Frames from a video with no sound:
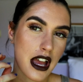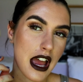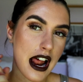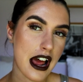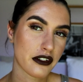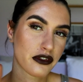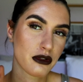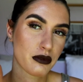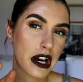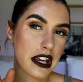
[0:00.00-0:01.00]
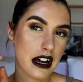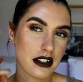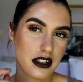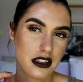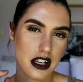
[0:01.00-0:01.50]
and I had a few
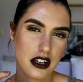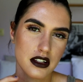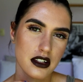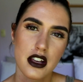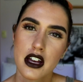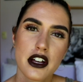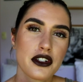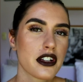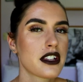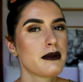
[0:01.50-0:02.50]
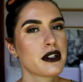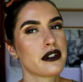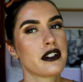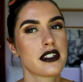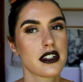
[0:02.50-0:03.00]
breakouts and things. Just
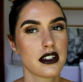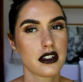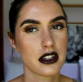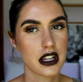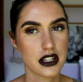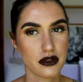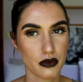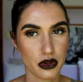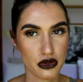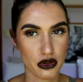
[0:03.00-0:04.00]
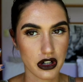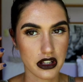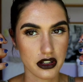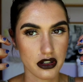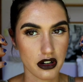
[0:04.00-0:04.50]
because it's
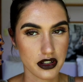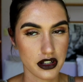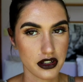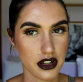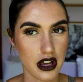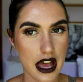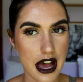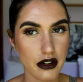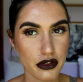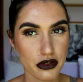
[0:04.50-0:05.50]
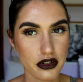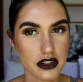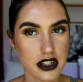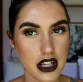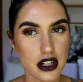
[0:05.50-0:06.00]
withdrawing the toxins out through
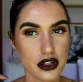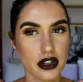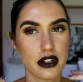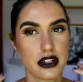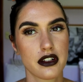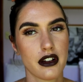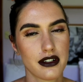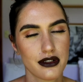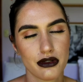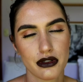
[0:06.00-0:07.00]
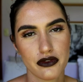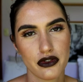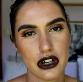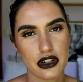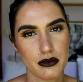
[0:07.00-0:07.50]
your skin so it's going to cause a
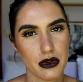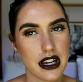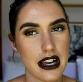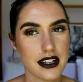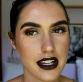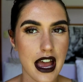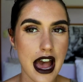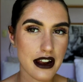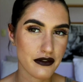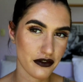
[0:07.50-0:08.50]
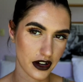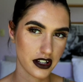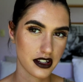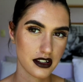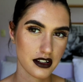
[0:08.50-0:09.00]
few extra breakouts at
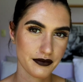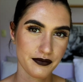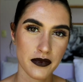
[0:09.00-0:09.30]
first.